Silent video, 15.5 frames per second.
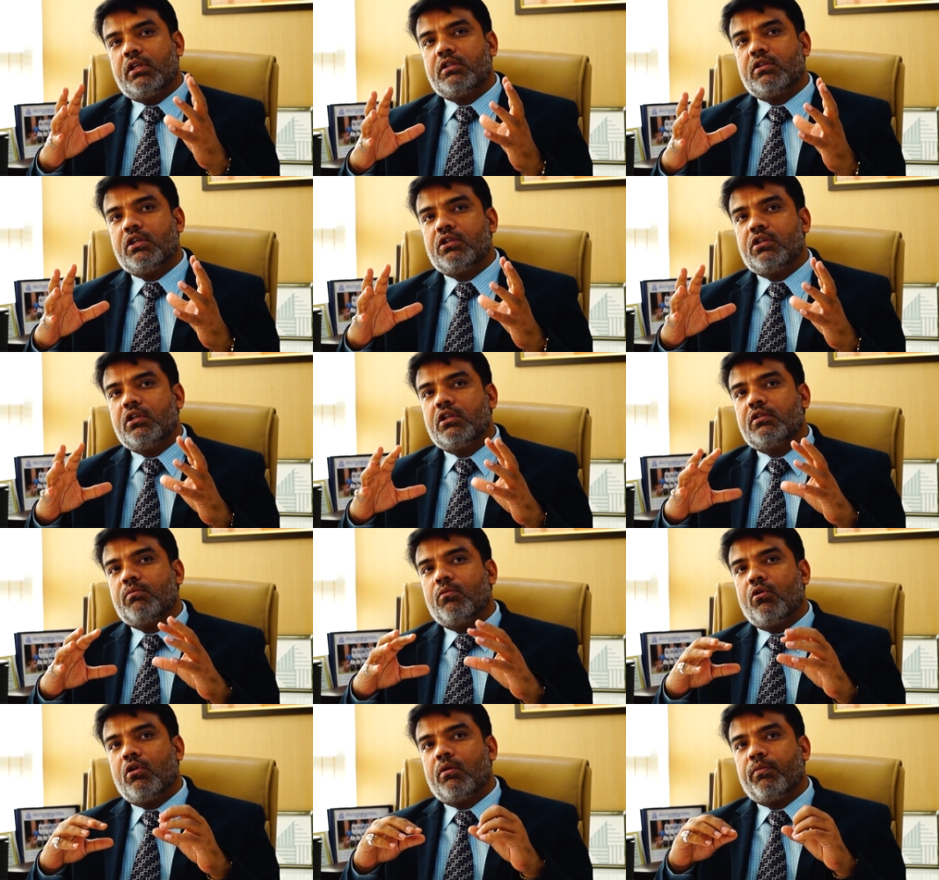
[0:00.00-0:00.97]
this region is
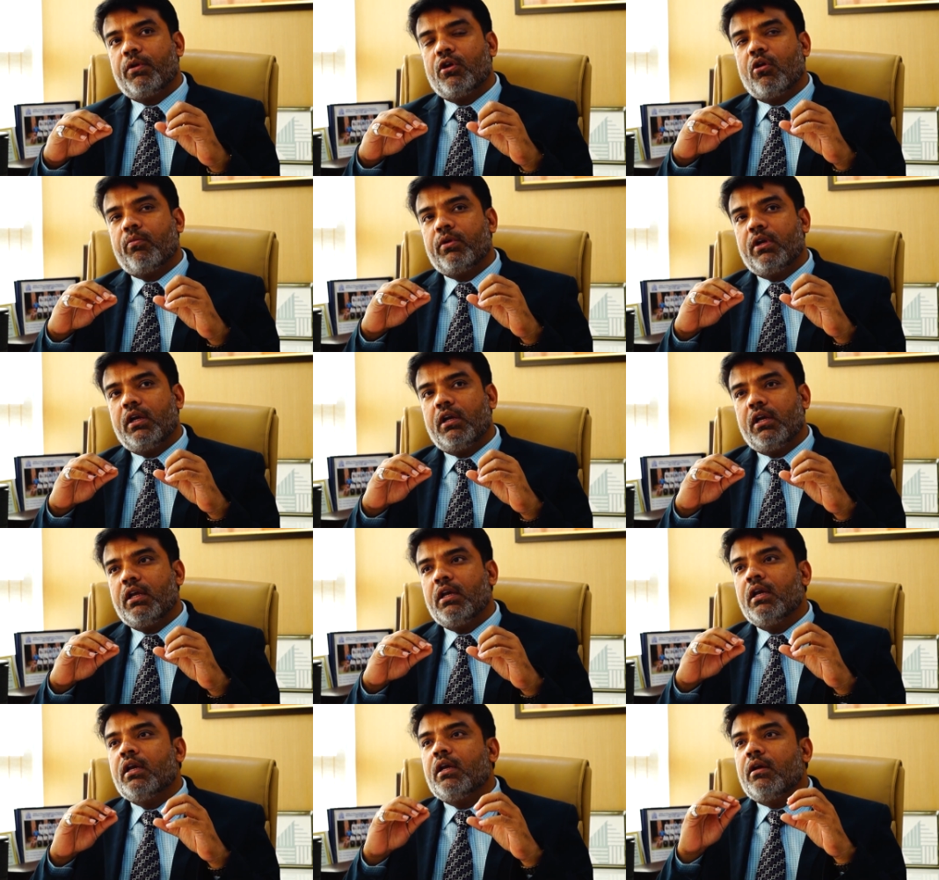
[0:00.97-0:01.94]
more
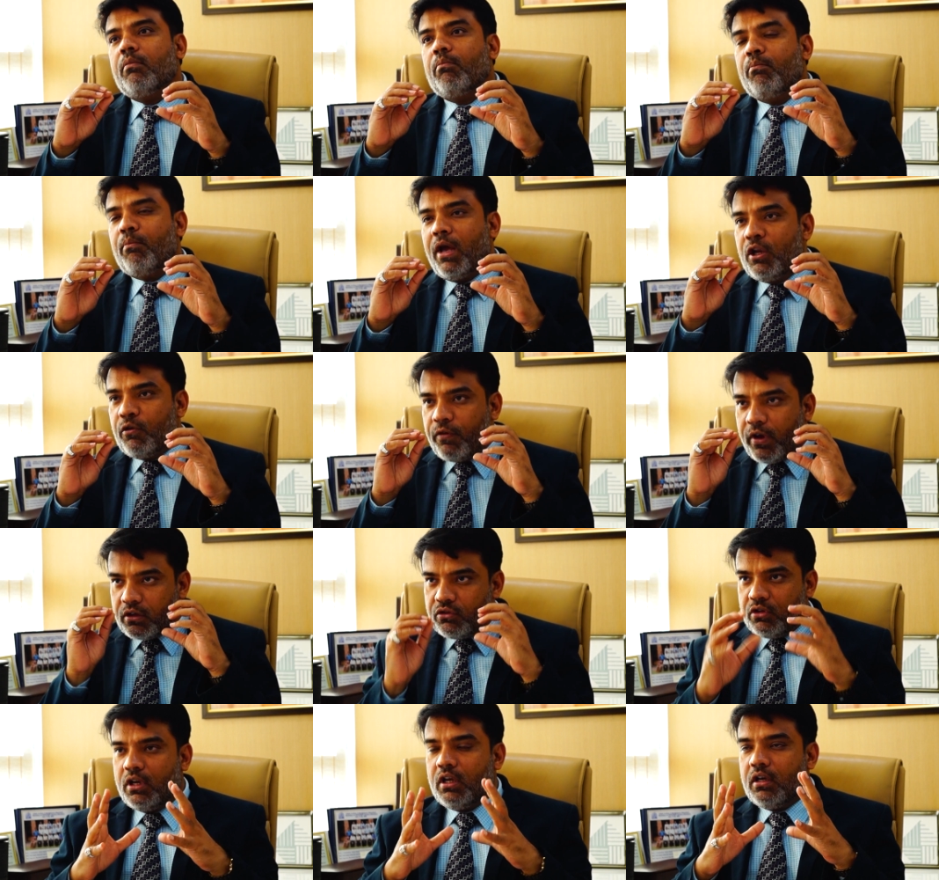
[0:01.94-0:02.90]
predominantly
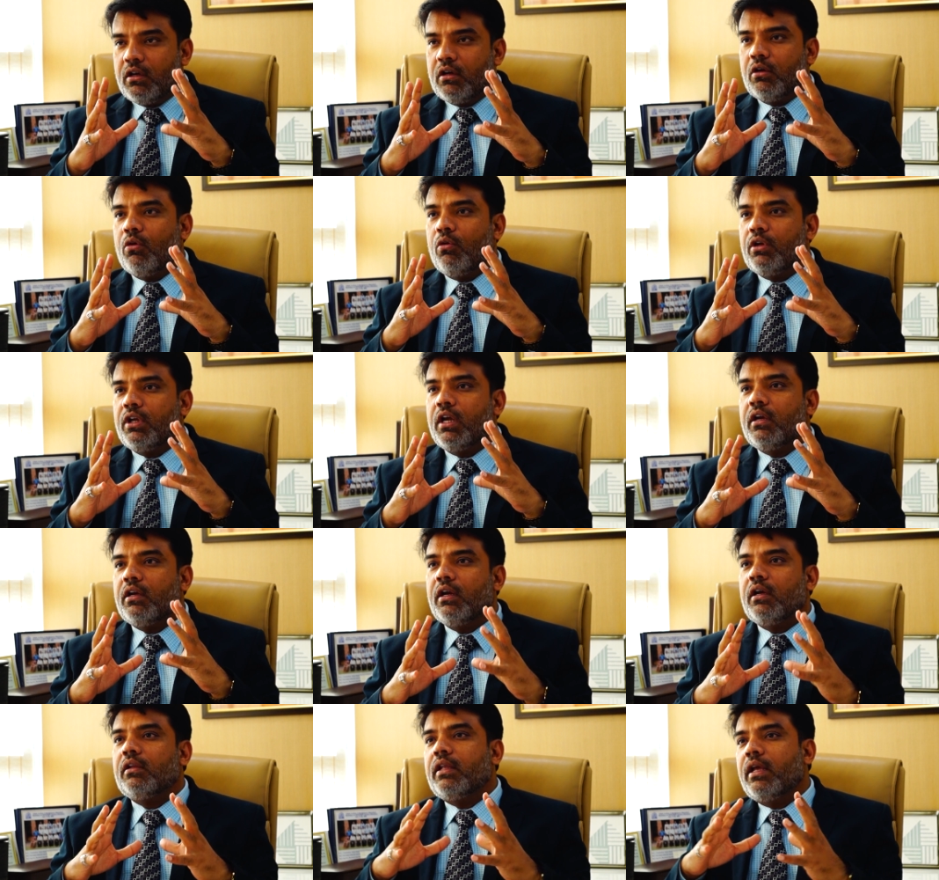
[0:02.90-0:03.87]
manufacturing
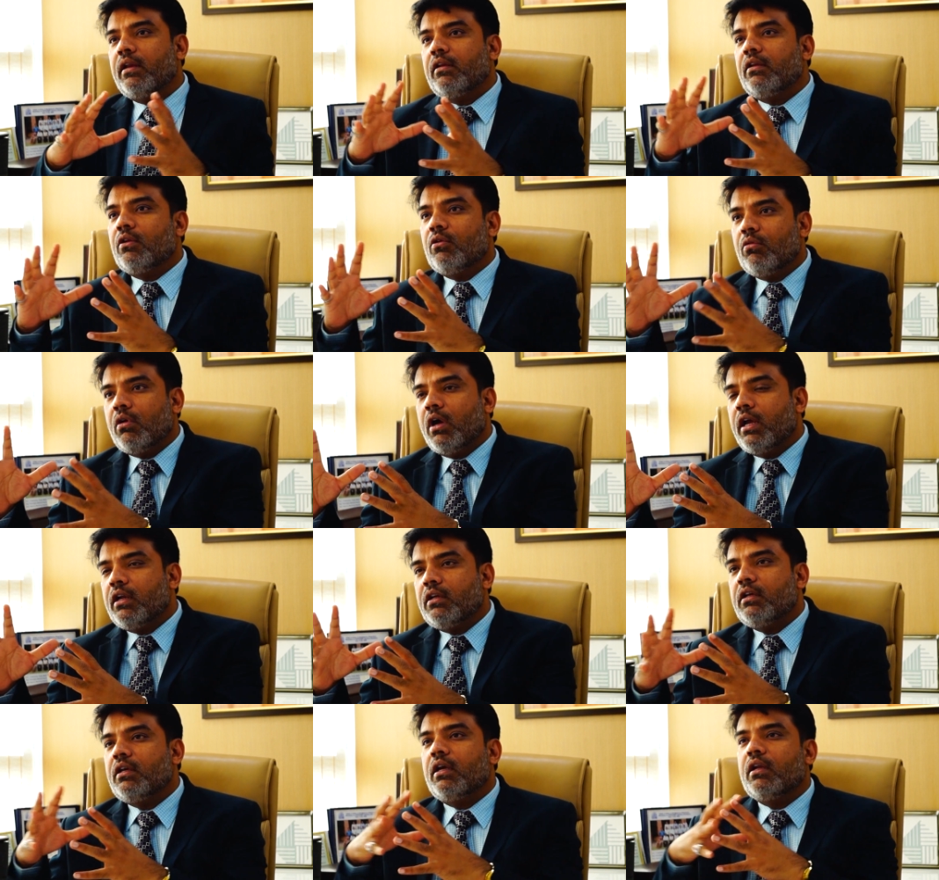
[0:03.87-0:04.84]
oriented than you know
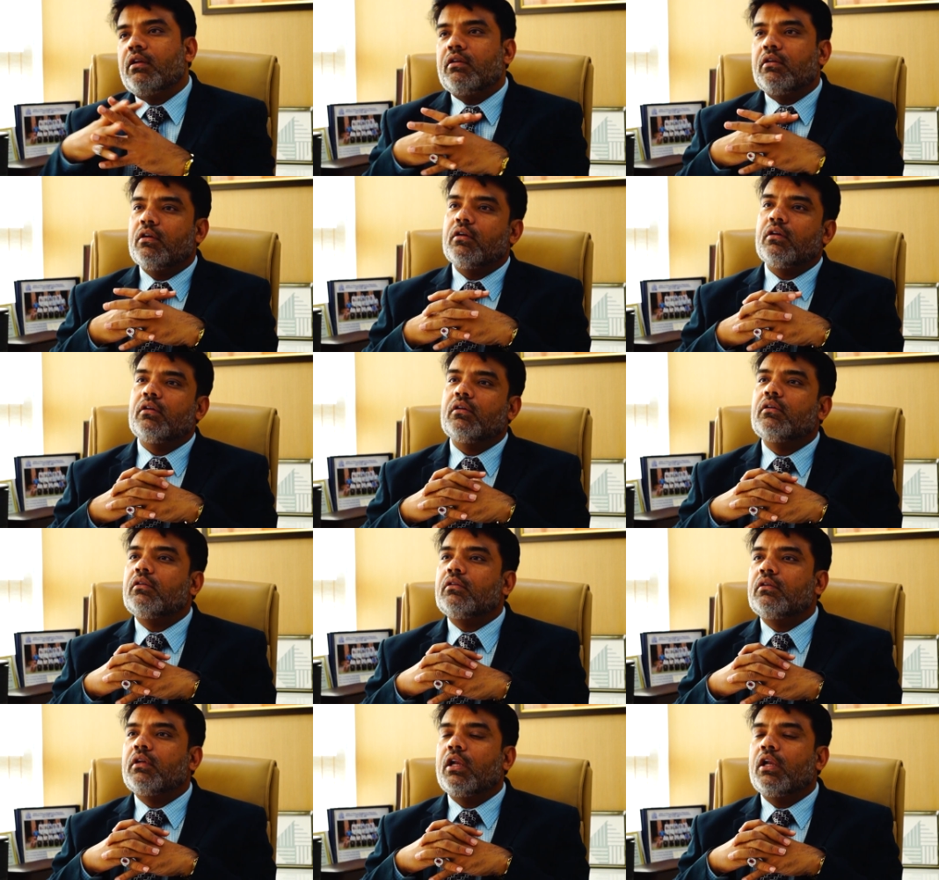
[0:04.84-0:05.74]
it and uh,